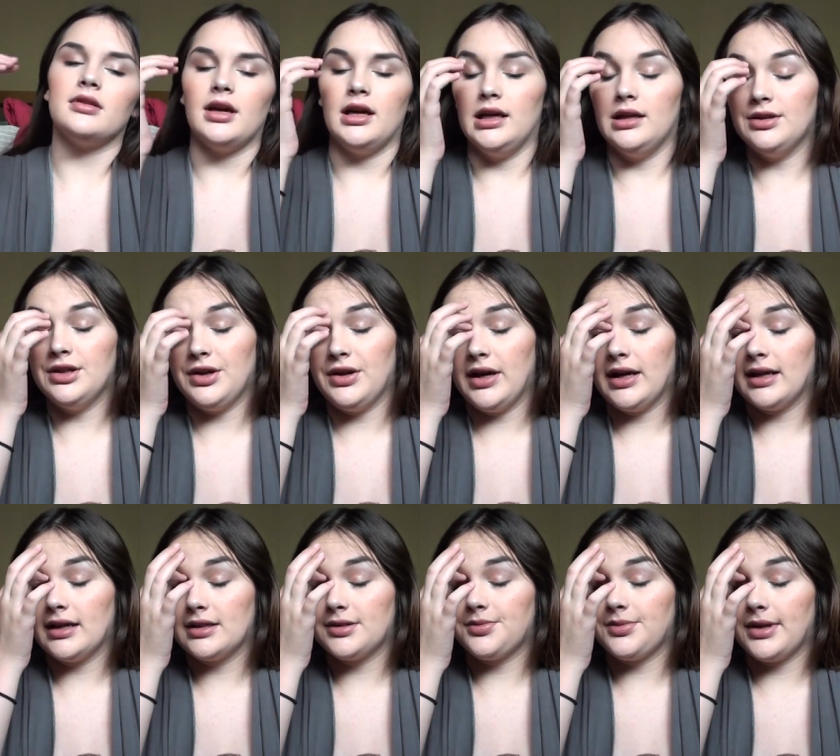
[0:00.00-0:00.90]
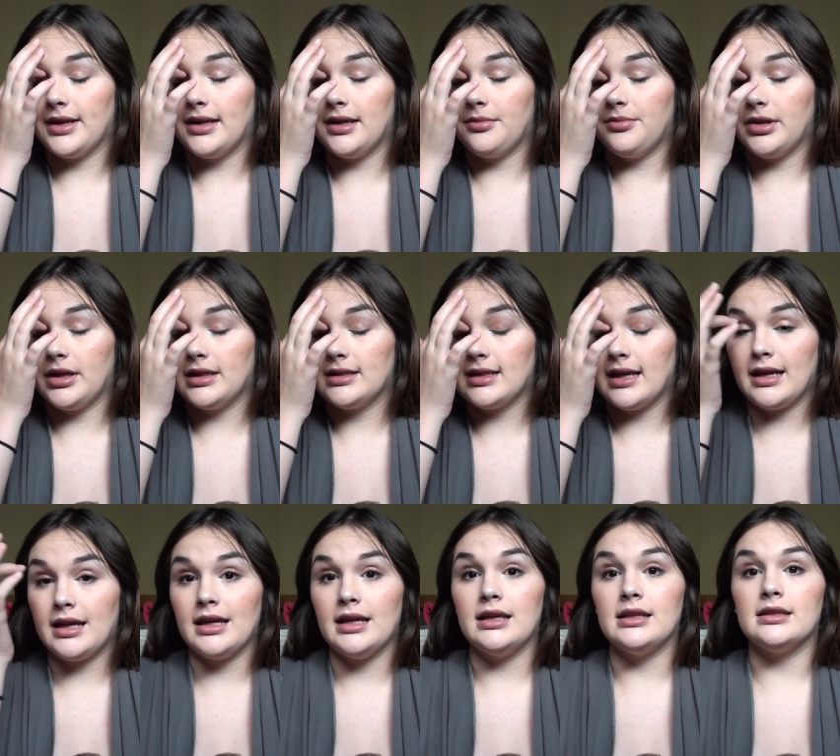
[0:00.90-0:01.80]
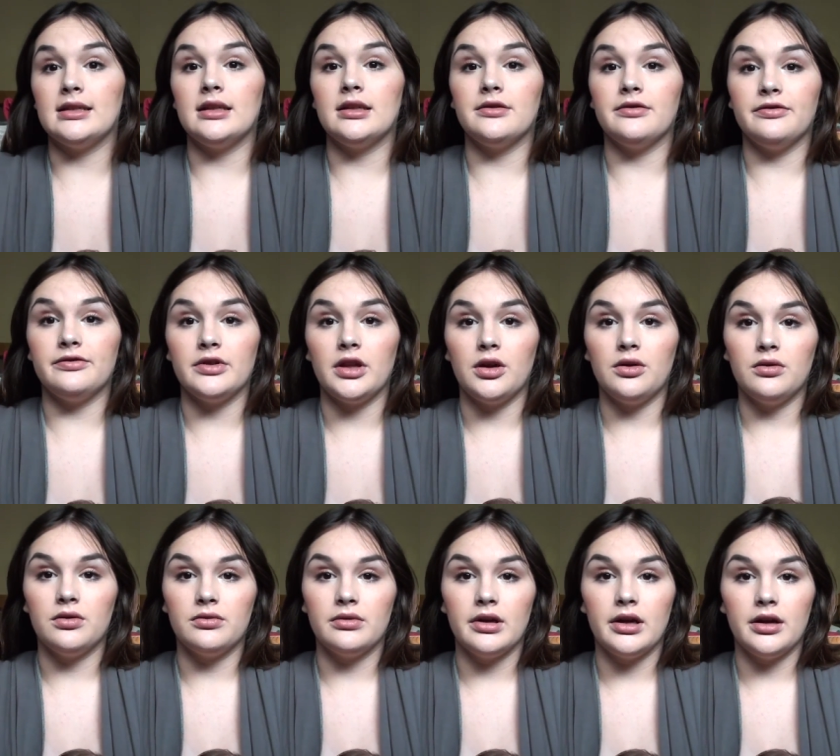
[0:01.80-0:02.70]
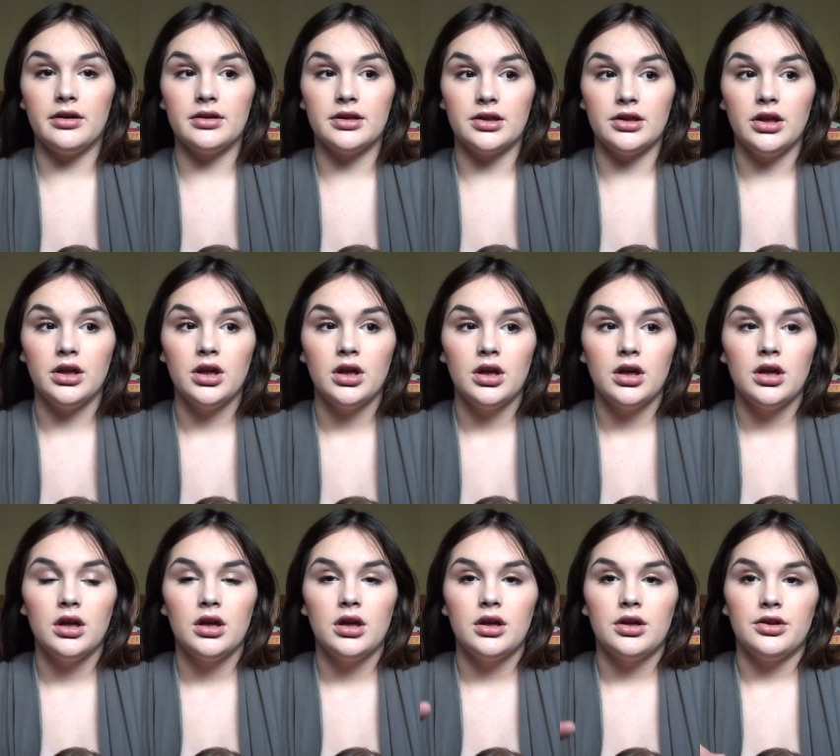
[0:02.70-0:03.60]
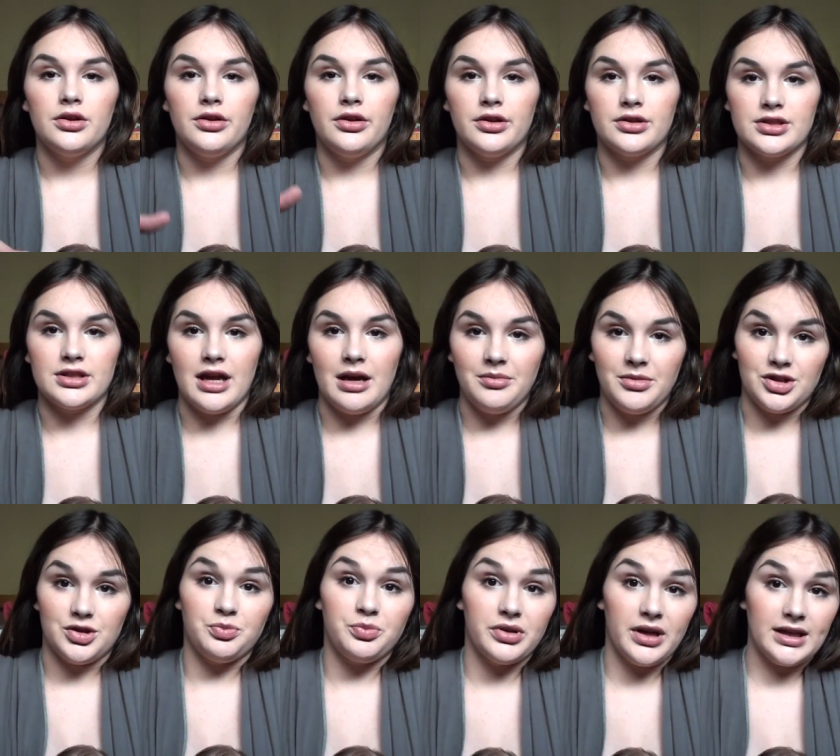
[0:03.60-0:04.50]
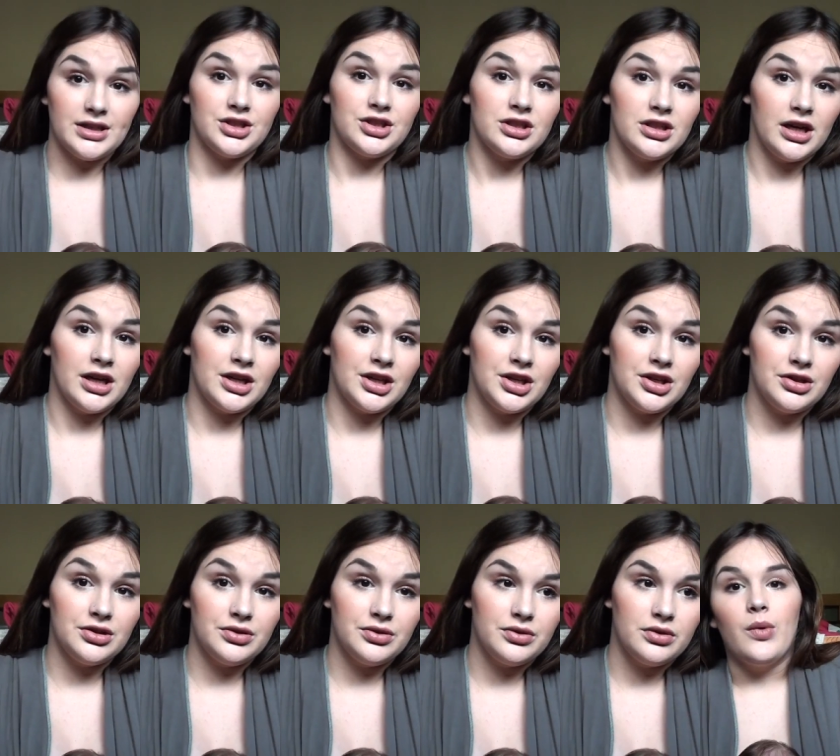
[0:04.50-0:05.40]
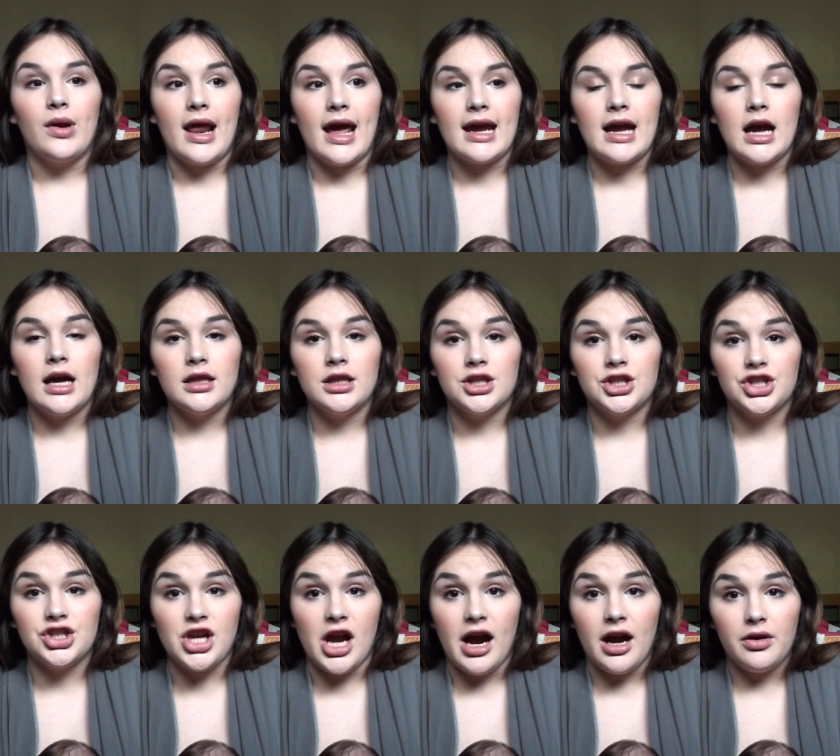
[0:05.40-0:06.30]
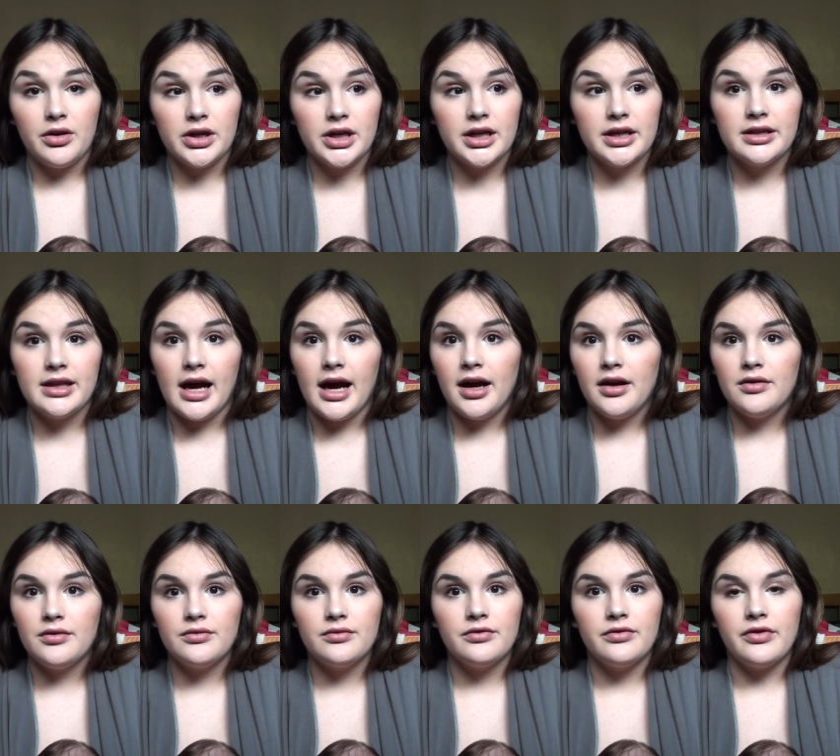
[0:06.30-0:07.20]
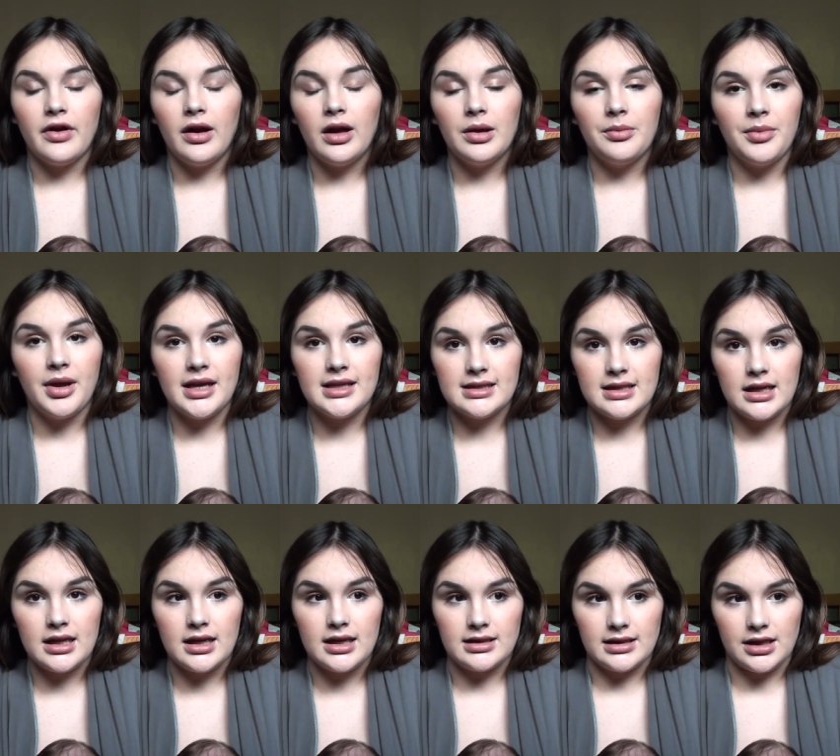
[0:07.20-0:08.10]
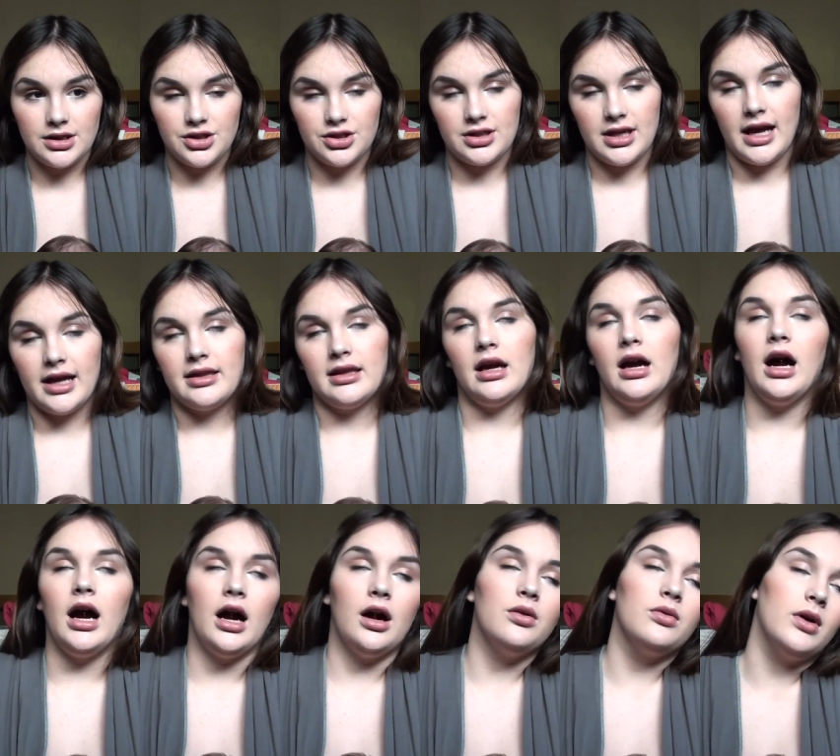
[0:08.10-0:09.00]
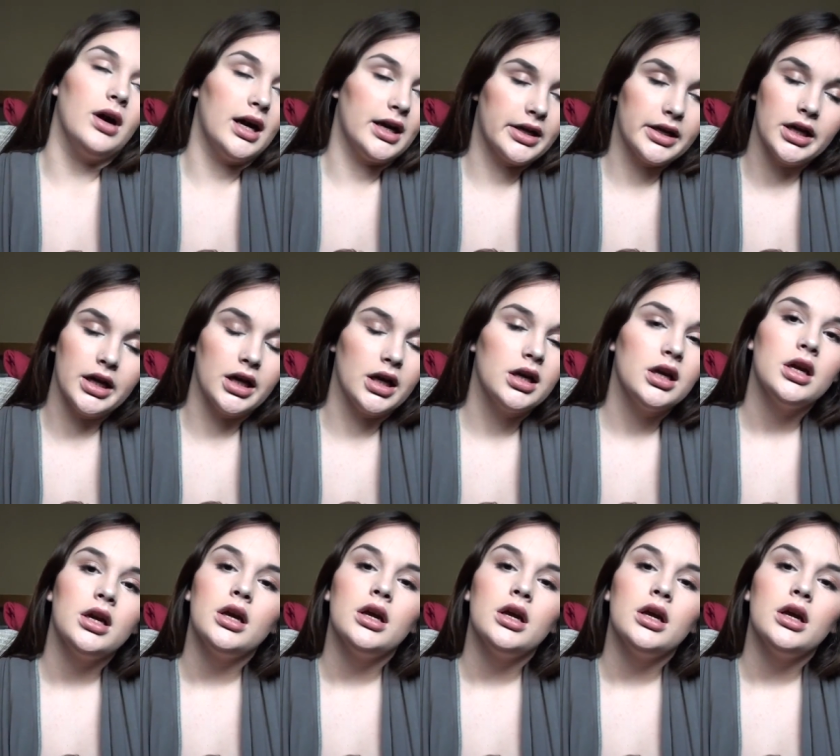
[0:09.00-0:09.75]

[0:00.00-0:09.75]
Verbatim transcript: I don't know how to explain it, but it's like easy to float around and there's not much pressure on you. When I got in the shower, that felt amazing because I just had the hot water